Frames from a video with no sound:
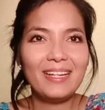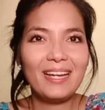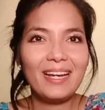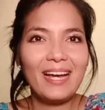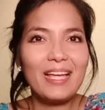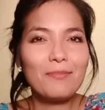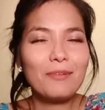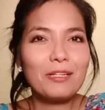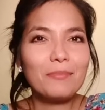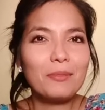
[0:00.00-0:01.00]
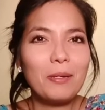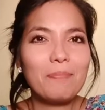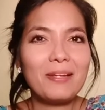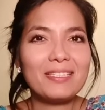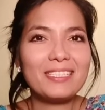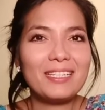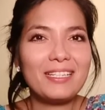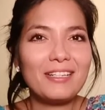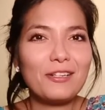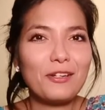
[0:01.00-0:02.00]
Hi and welcome to my plant
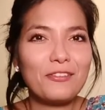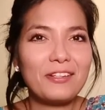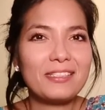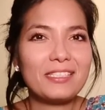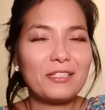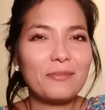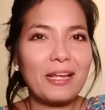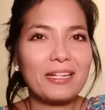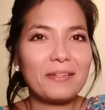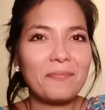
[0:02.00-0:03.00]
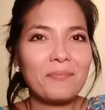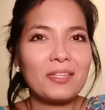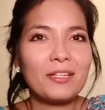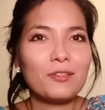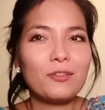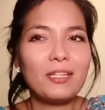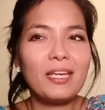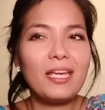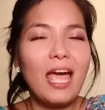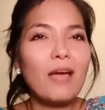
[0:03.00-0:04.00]
channel Fertilization Black.
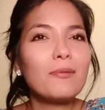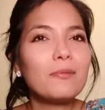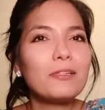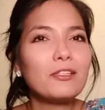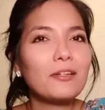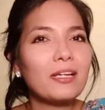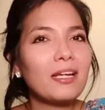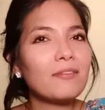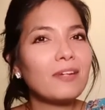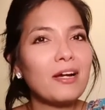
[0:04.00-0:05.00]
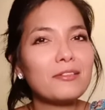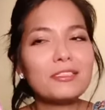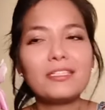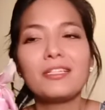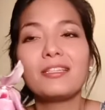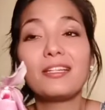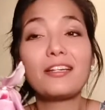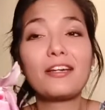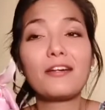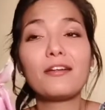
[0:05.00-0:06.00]
Today I will be talking about the
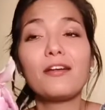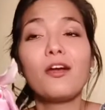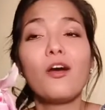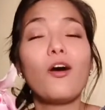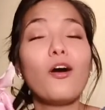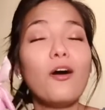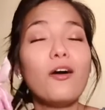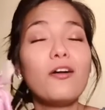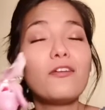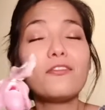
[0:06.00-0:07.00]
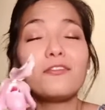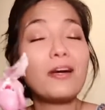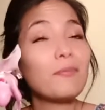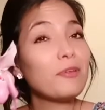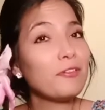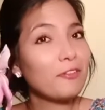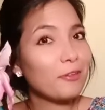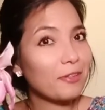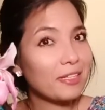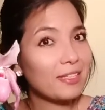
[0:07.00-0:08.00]
care of a beautiful
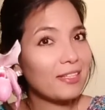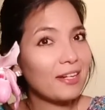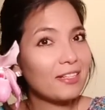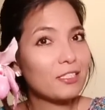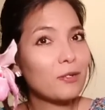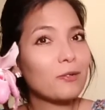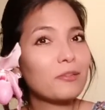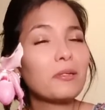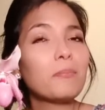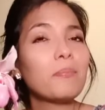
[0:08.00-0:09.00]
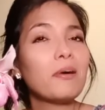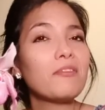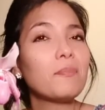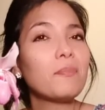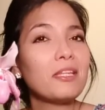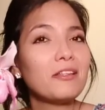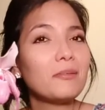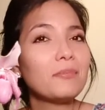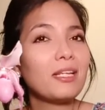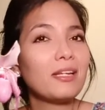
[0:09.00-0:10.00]
orchid that is called
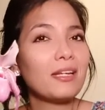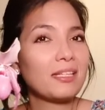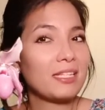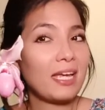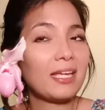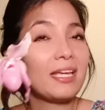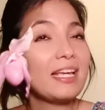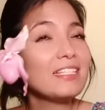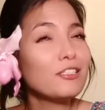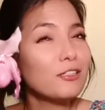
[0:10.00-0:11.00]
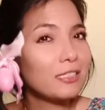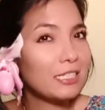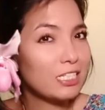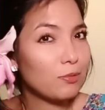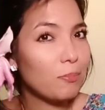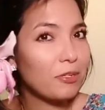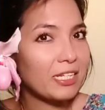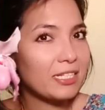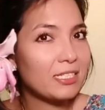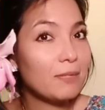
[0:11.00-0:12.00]
Paphiopedilum delenatii. It's not this one
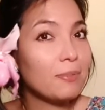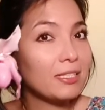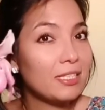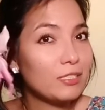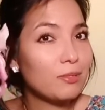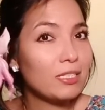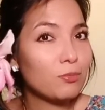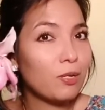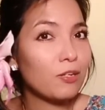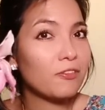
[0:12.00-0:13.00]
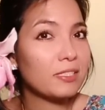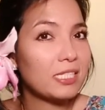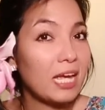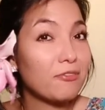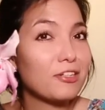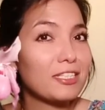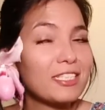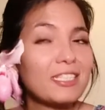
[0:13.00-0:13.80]
precisely, but this one is one of its hybrids.